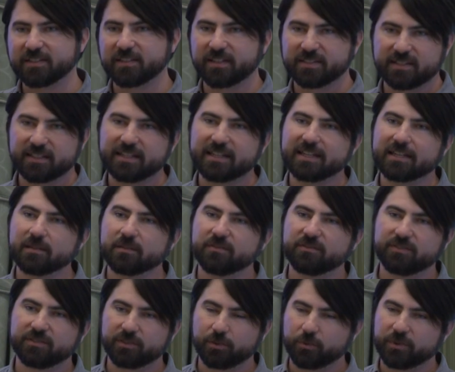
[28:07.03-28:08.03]
It doesn't need
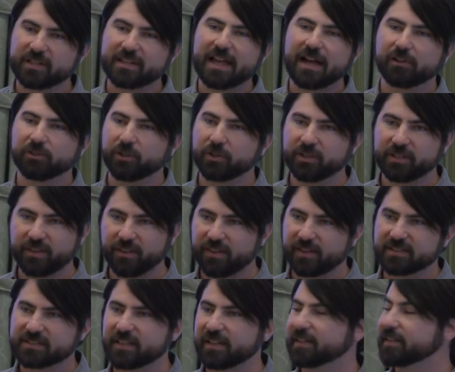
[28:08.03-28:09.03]
to re-download it and
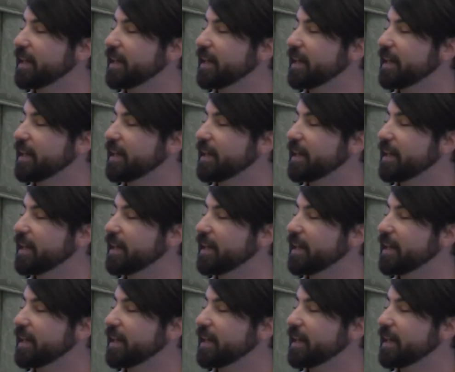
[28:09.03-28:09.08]
things like